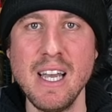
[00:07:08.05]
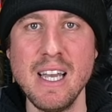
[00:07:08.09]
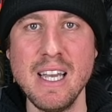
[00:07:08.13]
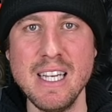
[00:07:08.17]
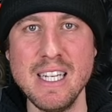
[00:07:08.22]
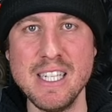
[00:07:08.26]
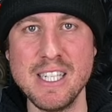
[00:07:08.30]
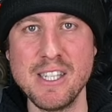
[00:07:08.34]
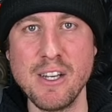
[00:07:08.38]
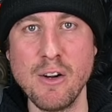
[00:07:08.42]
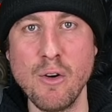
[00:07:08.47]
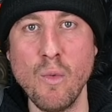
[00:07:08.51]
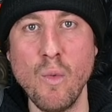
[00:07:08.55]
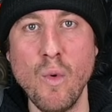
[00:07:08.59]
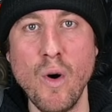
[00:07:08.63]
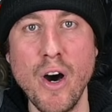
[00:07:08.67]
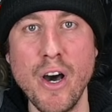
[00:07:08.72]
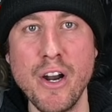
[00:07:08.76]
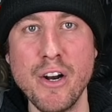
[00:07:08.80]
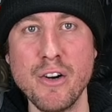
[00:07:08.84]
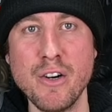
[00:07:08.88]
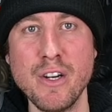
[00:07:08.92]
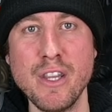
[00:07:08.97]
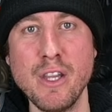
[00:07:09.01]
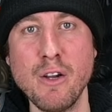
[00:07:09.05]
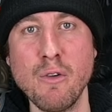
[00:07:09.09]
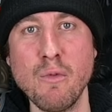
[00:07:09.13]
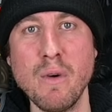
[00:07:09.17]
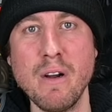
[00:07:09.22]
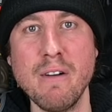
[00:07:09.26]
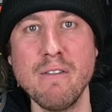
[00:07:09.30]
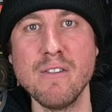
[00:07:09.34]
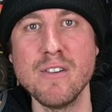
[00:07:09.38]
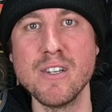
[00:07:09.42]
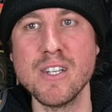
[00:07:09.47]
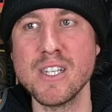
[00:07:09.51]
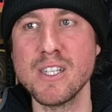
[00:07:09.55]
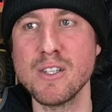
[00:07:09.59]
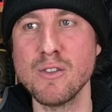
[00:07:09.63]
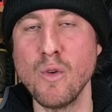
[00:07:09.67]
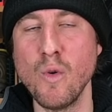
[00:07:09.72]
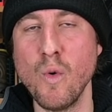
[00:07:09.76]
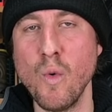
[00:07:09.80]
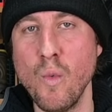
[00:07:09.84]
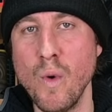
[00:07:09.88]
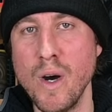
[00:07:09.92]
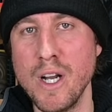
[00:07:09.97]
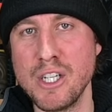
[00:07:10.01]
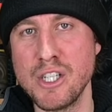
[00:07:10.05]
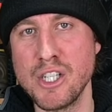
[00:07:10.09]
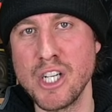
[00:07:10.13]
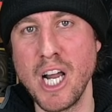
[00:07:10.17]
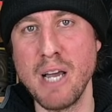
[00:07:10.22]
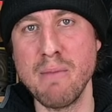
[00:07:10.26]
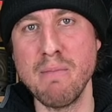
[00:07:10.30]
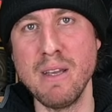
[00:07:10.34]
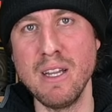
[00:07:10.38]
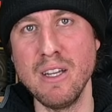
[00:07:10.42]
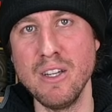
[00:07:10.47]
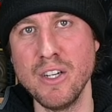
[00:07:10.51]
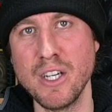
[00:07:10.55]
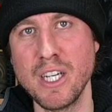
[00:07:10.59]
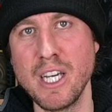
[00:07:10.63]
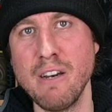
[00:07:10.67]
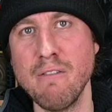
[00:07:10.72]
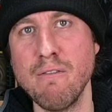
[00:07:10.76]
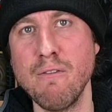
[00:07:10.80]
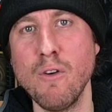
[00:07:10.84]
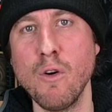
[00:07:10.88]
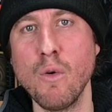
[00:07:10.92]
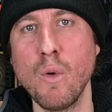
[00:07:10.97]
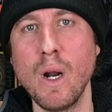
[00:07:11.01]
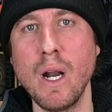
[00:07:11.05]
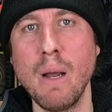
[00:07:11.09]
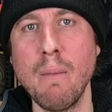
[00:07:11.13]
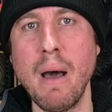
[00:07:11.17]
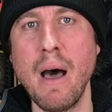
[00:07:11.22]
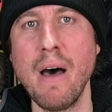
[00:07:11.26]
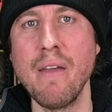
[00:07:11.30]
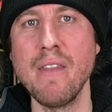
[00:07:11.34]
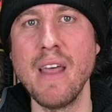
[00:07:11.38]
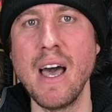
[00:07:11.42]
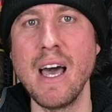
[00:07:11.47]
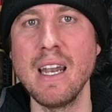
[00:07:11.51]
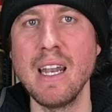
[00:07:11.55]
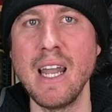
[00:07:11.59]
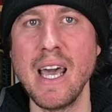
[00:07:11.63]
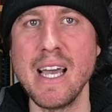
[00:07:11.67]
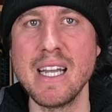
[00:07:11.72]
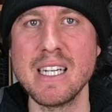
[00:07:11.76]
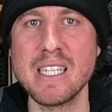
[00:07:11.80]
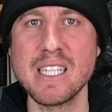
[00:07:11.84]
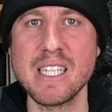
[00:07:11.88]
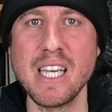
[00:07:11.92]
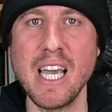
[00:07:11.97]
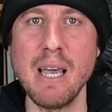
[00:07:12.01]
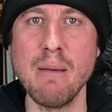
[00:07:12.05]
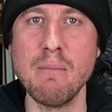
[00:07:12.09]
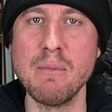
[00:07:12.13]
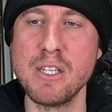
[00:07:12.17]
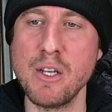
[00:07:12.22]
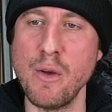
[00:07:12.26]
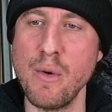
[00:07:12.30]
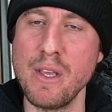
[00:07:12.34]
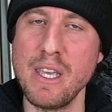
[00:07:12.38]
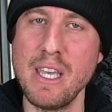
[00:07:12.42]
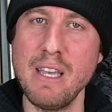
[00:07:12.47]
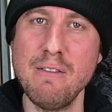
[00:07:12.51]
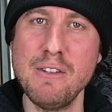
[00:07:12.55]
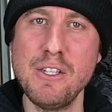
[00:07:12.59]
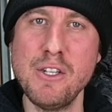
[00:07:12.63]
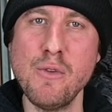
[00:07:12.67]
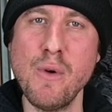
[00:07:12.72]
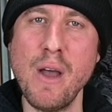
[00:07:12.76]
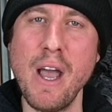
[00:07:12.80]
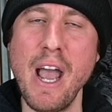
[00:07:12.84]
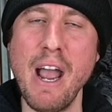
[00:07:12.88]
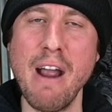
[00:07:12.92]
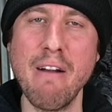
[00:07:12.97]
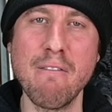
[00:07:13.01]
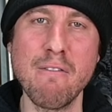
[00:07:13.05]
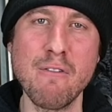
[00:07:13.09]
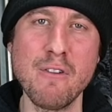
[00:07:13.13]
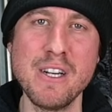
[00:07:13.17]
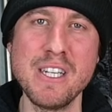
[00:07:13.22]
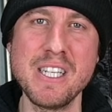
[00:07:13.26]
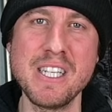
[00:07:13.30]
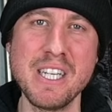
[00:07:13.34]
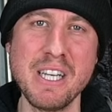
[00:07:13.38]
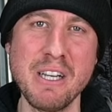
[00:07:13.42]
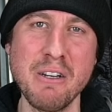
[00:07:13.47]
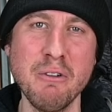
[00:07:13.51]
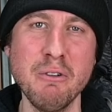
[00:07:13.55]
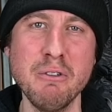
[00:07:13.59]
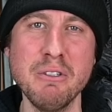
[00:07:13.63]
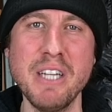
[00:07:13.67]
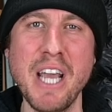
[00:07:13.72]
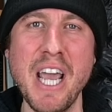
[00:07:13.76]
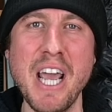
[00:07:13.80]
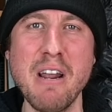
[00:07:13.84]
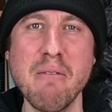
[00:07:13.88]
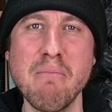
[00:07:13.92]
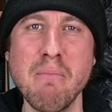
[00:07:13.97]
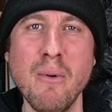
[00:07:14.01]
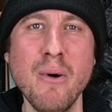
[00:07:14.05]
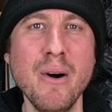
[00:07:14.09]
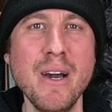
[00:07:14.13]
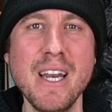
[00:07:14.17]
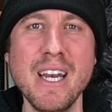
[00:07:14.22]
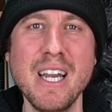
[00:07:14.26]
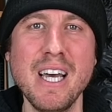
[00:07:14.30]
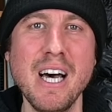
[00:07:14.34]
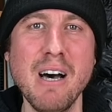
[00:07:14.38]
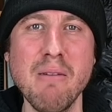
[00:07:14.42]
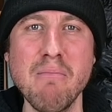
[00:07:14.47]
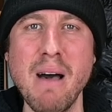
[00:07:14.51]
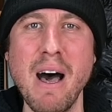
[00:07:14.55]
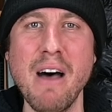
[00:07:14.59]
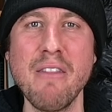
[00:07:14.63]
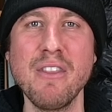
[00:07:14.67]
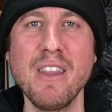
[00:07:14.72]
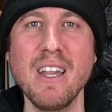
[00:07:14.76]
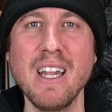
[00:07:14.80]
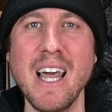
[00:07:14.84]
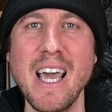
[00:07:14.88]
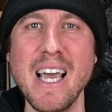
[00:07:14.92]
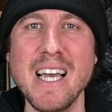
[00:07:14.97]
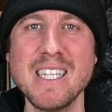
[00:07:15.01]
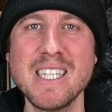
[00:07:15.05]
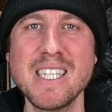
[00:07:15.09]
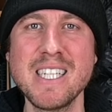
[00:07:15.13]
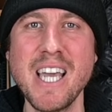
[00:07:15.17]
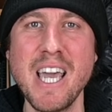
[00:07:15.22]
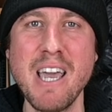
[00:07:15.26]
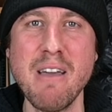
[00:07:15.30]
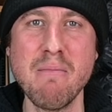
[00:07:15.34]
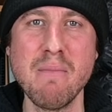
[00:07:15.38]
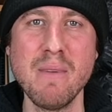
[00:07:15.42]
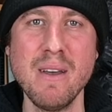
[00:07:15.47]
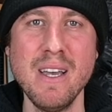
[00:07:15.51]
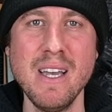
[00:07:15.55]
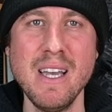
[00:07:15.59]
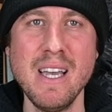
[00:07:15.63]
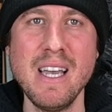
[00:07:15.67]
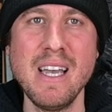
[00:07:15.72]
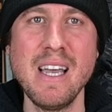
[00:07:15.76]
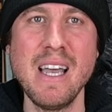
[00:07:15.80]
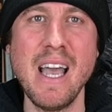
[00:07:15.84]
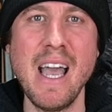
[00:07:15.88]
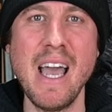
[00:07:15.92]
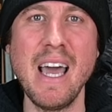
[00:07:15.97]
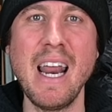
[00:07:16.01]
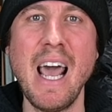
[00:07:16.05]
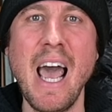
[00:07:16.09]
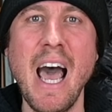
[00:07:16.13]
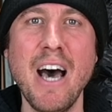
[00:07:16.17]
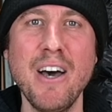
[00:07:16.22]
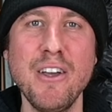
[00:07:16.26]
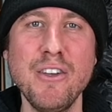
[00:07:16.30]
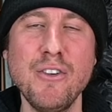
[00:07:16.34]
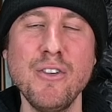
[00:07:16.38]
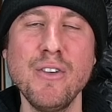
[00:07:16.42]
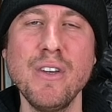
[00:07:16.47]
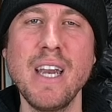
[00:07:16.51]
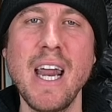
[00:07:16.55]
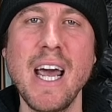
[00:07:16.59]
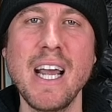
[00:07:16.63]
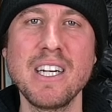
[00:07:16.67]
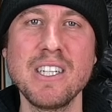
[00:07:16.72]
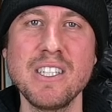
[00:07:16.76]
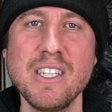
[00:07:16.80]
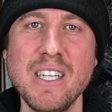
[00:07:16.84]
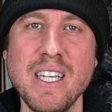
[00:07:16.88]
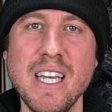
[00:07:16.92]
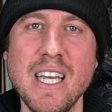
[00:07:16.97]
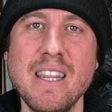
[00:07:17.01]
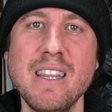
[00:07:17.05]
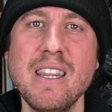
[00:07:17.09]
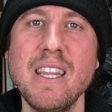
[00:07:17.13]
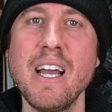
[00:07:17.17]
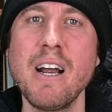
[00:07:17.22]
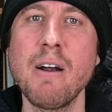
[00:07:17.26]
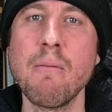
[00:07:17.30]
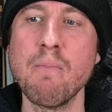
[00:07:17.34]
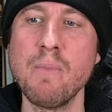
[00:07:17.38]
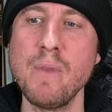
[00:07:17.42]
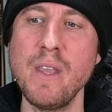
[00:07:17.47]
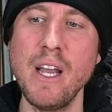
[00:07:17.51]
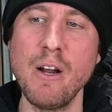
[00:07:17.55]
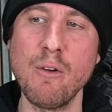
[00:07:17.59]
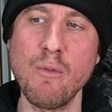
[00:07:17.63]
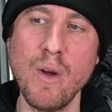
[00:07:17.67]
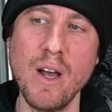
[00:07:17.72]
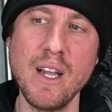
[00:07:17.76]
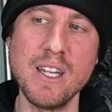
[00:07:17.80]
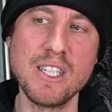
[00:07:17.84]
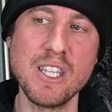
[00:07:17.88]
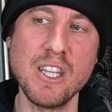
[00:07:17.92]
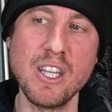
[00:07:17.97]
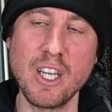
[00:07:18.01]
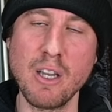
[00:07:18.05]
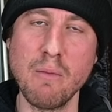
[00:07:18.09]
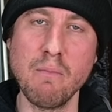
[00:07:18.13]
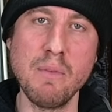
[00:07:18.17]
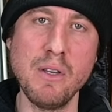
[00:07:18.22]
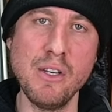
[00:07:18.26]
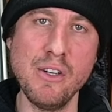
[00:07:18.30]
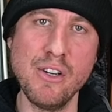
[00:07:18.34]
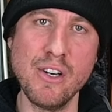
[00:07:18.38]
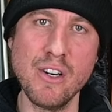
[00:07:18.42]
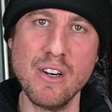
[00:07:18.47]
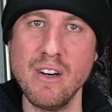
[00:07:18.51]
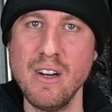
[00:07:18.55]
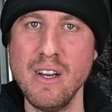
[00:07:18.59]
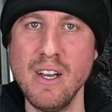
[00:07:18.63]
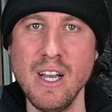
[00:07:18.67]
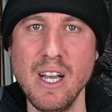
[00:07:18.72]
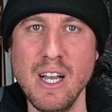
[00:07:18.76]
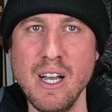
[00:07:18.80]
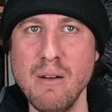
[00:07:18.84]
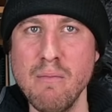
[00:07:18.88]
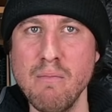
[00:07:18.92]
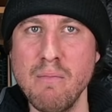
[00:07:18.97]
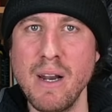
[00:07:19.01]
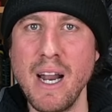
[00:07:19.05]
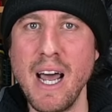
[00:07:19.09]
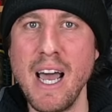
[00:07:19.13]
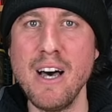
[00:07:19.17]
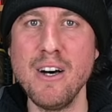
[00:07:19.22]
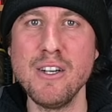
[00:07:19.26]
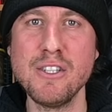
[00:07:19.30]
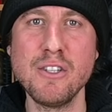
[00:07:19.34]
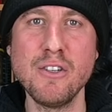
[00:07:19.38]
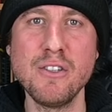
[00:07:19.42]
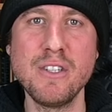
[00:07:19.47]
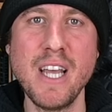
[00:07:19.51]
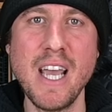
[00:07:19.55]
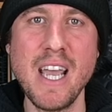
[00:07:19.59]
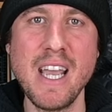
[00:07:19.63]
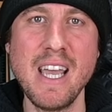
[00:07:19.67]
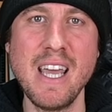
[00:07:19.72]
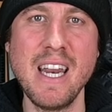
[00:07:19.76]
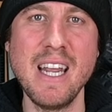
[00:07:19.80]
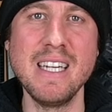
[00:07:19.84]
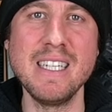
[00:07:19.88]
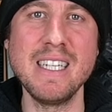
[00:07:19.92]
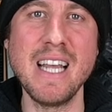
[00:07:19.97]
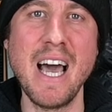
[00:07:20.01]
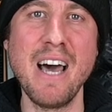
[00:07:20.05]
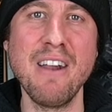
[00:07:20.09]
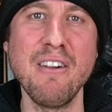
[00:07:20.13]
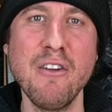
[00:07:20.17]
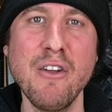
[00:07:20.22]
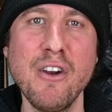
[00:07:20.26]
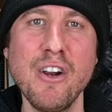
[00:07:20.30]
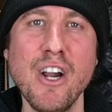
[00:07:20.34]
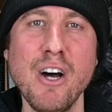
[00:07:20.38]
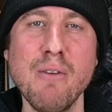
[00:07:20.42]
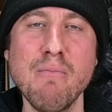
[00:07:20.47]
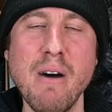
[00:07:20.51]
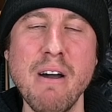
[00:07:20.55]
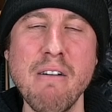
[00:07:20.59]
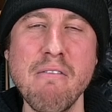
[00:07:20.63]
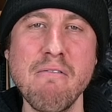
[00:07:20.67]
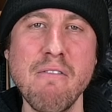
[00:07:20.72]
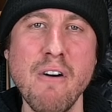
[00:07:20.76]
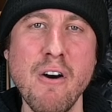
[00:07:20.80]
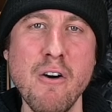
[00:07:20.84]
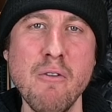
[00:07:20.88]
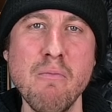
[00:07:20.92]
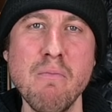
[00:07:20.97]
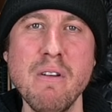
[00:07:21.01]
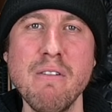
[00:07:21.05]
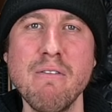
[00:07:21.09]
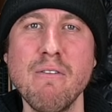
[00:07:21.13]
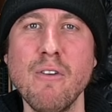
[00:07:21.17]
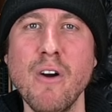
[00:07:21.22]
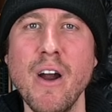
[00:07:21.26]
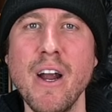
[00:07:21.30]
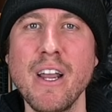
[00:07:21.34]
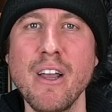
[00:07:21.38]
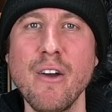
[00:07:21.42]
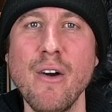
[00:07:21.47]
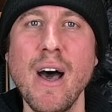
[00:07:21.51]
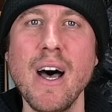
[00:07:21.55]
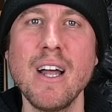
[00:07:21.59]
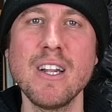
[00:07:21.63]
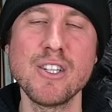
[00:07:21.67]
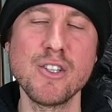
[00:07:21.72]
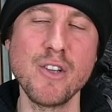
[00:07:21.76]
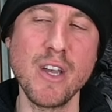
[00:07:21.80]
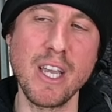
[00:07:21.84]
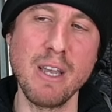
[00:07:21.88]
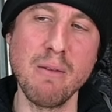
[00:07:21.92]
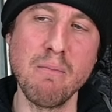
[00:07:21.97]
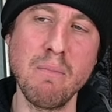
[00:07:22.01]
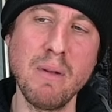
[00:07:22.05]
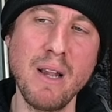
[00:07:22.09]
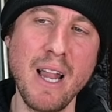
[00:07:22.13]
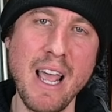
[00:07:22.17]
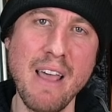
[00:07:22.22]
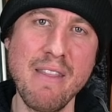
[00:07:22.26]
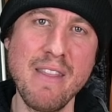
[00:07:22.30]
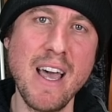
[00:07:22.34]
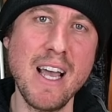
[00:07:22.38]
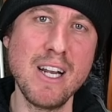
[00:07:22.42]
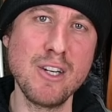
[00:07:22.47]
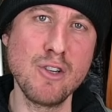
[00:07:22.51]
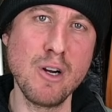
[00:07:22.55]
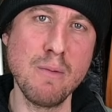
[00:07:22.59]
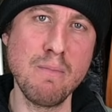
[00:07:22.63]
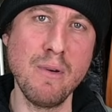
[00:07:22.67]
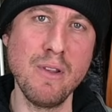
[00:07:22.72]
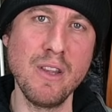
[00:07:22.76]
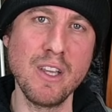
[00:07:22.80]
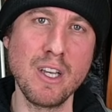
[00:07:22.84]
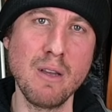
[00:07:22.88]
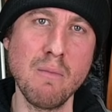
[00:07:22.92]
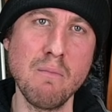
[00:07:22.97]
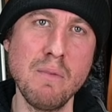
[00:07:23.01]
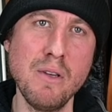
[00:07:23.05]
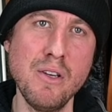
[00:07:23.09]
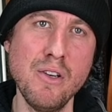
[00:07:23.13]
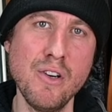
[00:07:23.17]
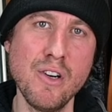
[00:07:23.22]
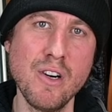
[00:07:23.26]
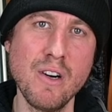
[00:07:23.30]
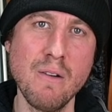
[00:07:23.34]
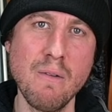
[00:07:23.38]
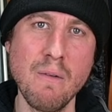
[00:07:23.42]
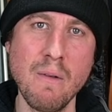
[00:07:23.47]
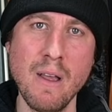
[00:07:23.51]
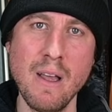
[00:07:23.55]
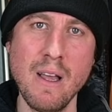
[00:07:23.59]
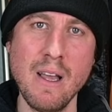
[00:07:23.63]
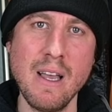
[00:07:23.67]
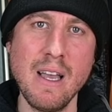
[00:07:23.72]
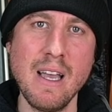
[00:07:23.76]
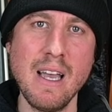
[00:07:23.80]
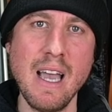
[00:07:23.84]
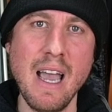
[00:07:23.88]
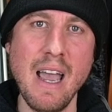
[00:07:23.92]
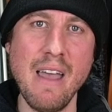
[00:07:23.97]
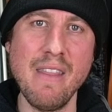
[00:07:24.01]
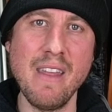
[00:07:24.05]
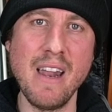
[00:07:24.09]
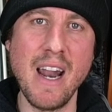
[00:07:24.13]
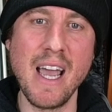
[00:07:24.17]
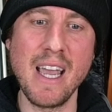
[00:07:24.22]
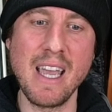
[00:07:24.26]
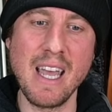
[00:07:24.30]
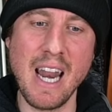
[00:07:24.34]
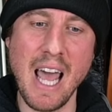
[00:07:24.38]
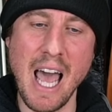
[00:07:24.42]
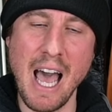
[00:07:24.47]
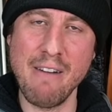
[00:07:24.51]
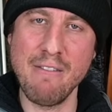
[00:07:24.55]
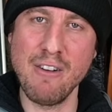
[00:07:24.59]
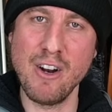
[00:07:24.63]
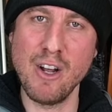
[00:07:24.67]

Is there water in the rivers? What should I be looking for when I'm out in that landscape? So it gives you every single data point about the landscape and how you can actually get there. It runs on the computer, but I also take it and download it on my phone before I go out. So I can plan that trip on the computer, and then I can have it